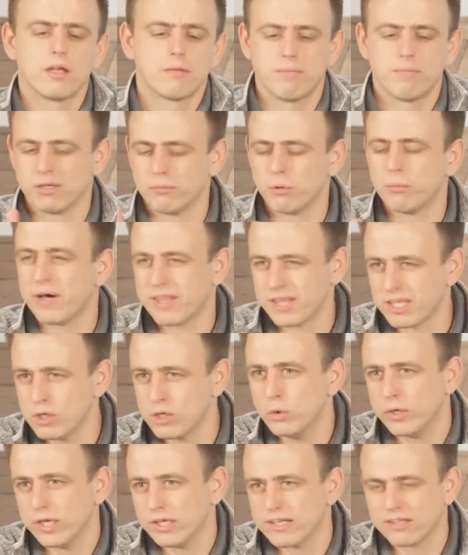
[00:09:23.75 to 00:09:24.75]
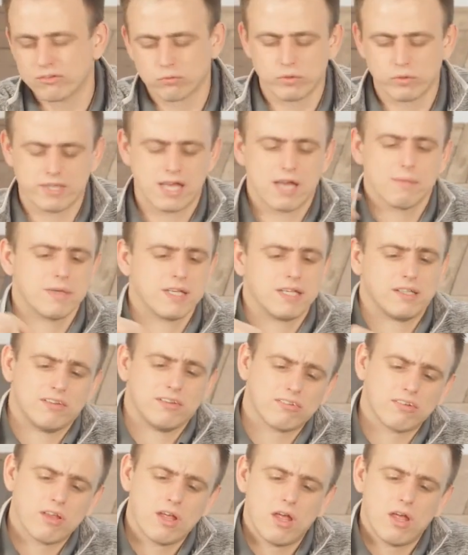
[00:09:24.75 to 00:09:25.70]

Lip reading: billable by the unit. That's what that means.